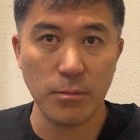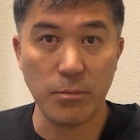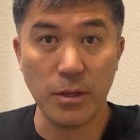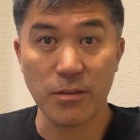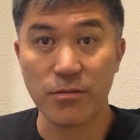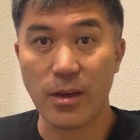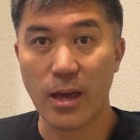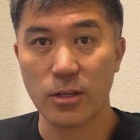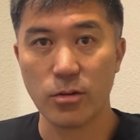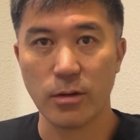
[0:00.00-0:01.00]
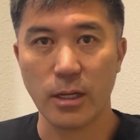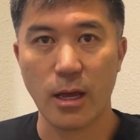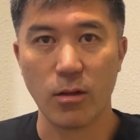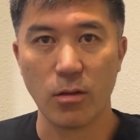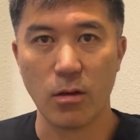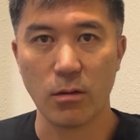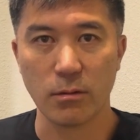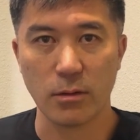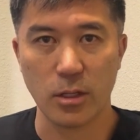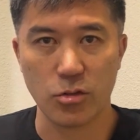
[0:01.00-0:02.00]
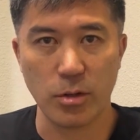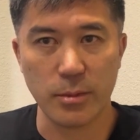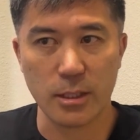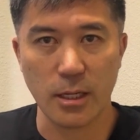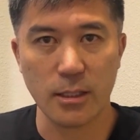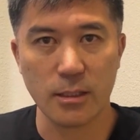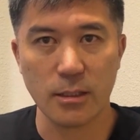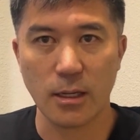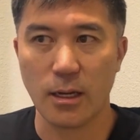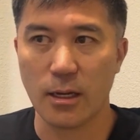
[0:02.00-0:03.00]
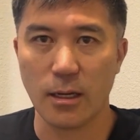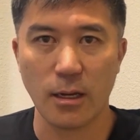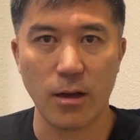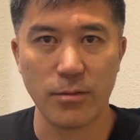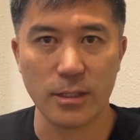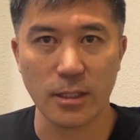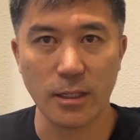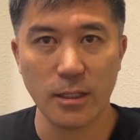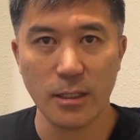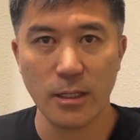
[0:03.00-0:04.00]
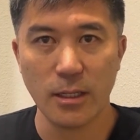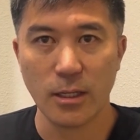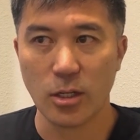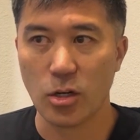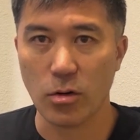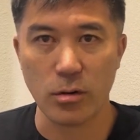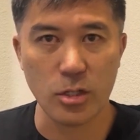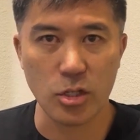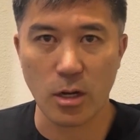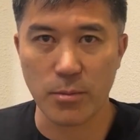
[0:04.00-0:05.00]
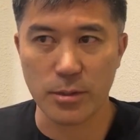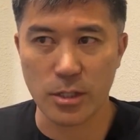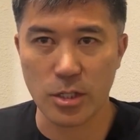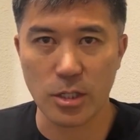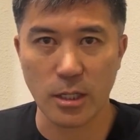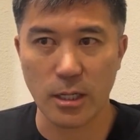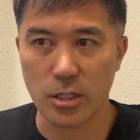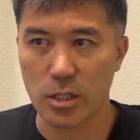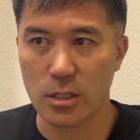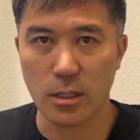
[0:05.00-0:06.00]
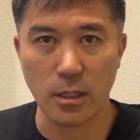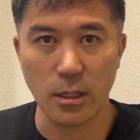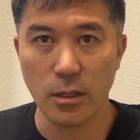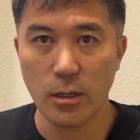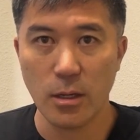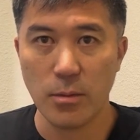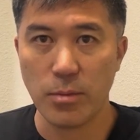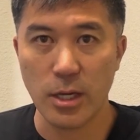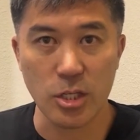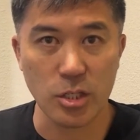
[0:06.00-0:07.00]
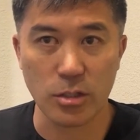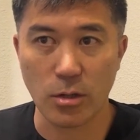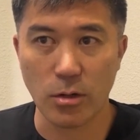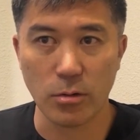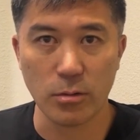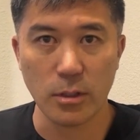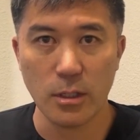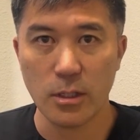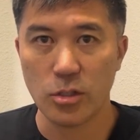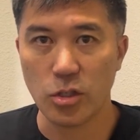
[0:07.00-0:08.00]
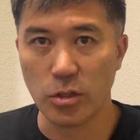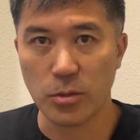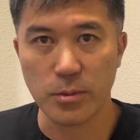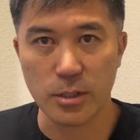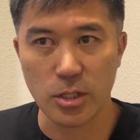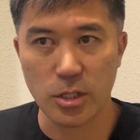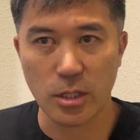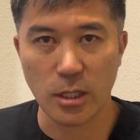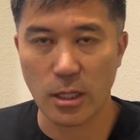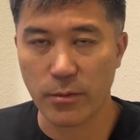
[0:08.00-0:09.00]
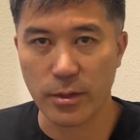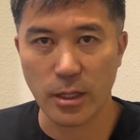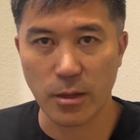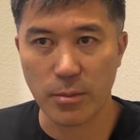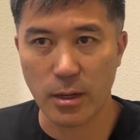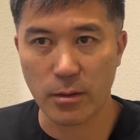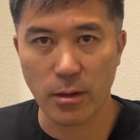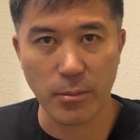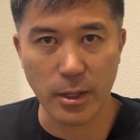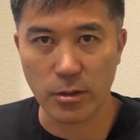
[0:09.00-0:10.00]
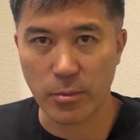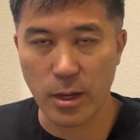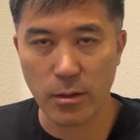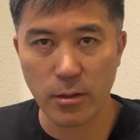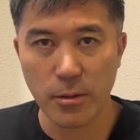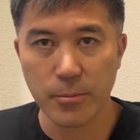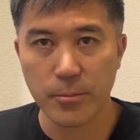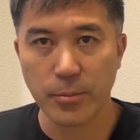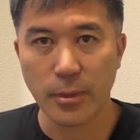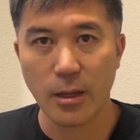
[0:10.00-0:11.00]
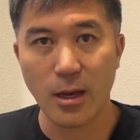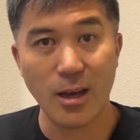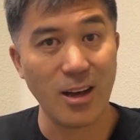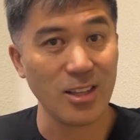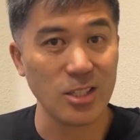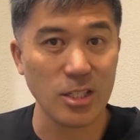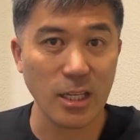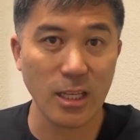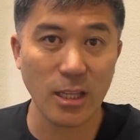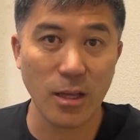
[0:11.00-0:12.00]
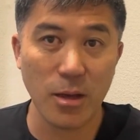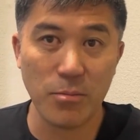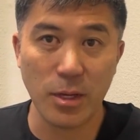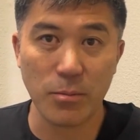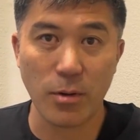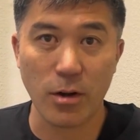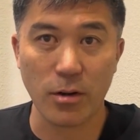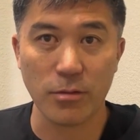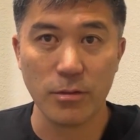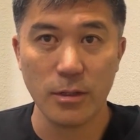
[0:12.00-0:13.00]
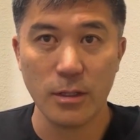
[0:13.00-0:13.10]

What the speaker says: be a factor in how long the treatment takes. Obviously, current jaw position and just the patient's own tooth position and everything about their mouth. Honestly, a big part of